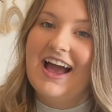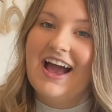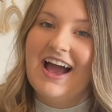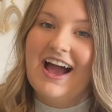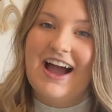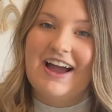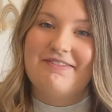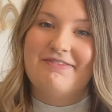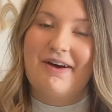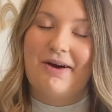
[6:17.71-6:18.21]

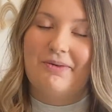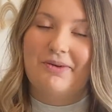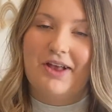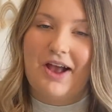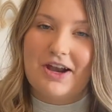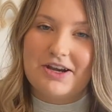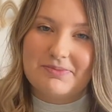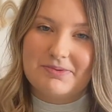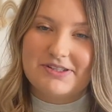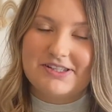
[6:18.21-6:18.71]
I felt
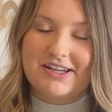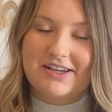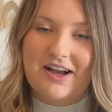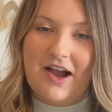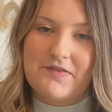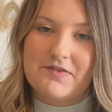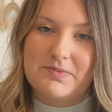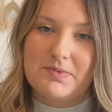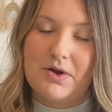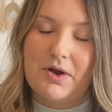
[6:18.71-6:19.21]
100%
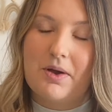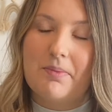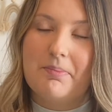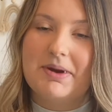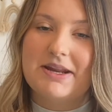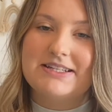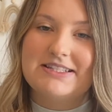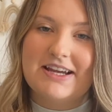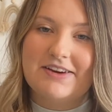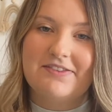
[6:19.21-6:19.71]
comfortable,
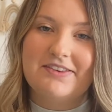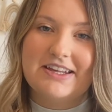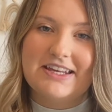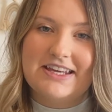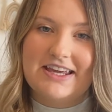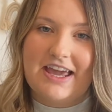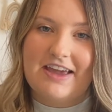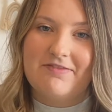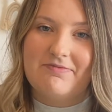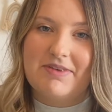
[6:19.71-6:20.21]
but it definitely
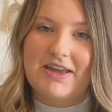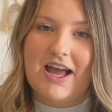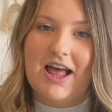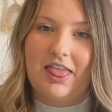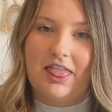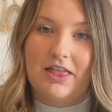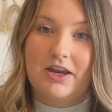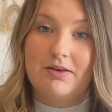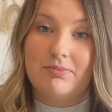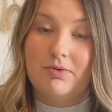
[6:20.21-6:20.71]
gave me a
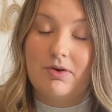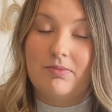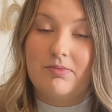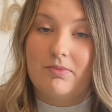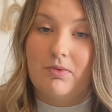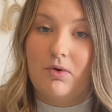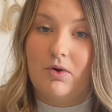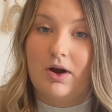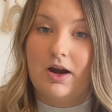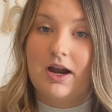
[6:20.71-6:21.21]
little bit
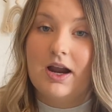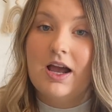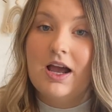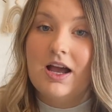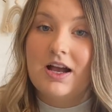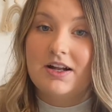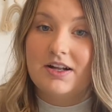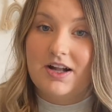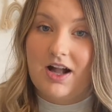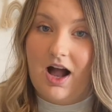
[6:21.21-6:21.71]
more
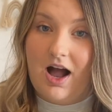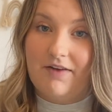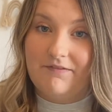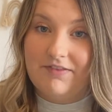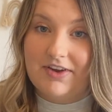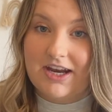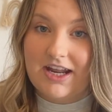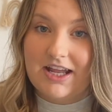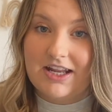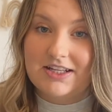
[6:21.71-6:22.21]

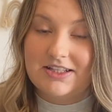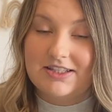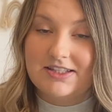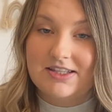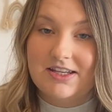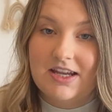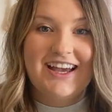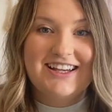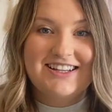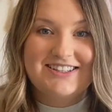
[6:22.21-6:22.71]
confidence.
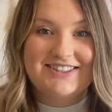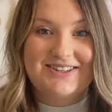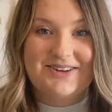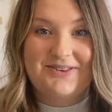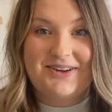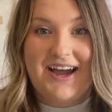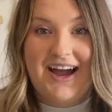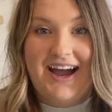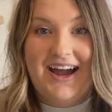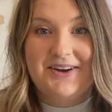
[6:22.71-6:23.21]
So
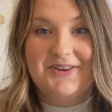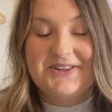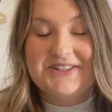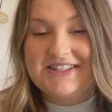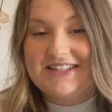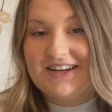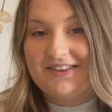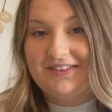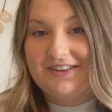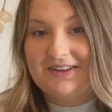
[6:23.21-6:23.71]
yeah, I would
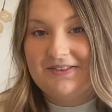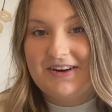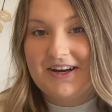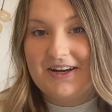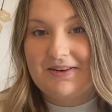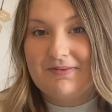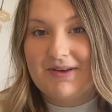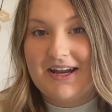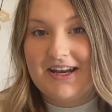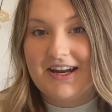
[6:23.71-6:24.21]
definitely
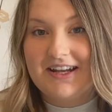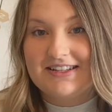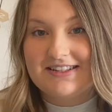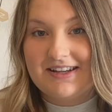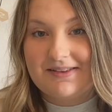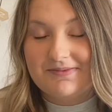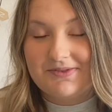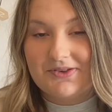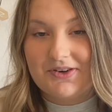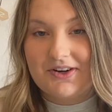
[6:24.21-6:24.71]
recommend
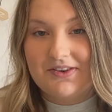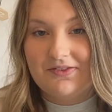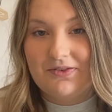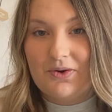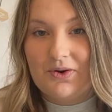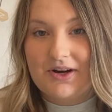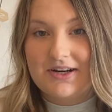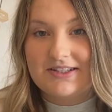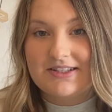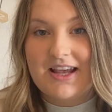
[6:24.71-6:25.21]
some sort of
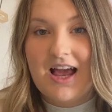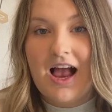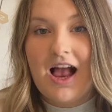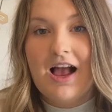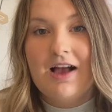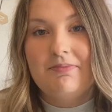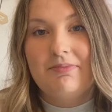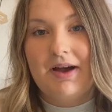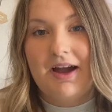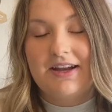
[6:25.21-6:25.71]
course,
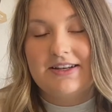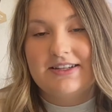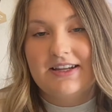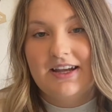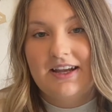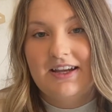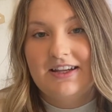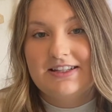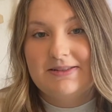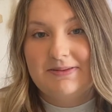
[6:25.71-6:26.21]
but
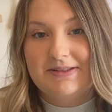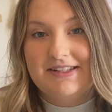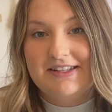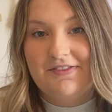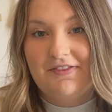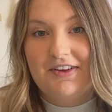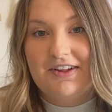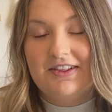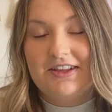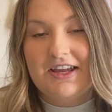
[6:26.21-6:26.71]

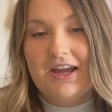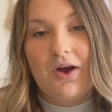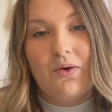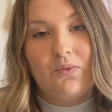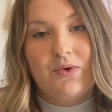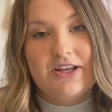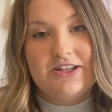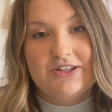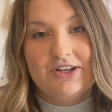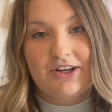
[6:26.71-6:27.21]
specifically
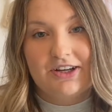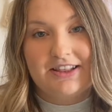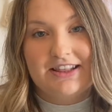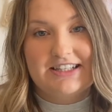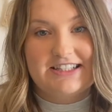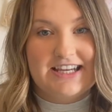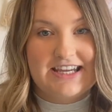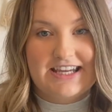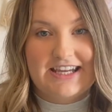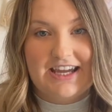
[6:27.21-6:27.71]
we took the
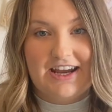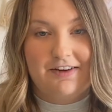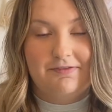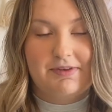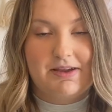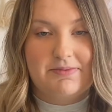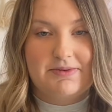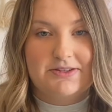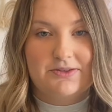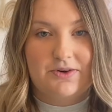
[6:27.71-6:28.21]
Taking Care of
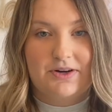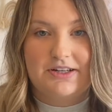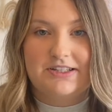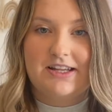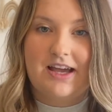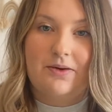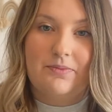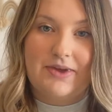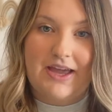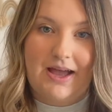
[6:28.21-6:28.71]
Babies course
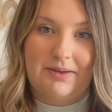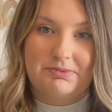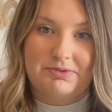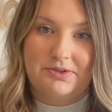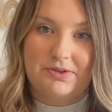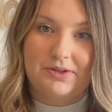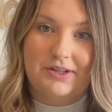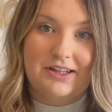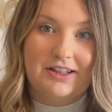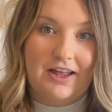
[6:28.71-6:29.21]
and we
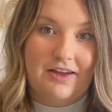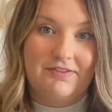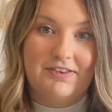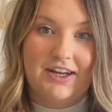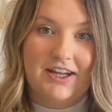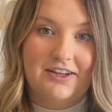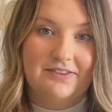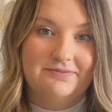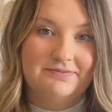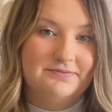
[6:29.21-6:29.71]
absolutely loved
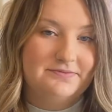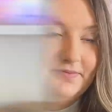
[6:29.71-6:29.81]
it.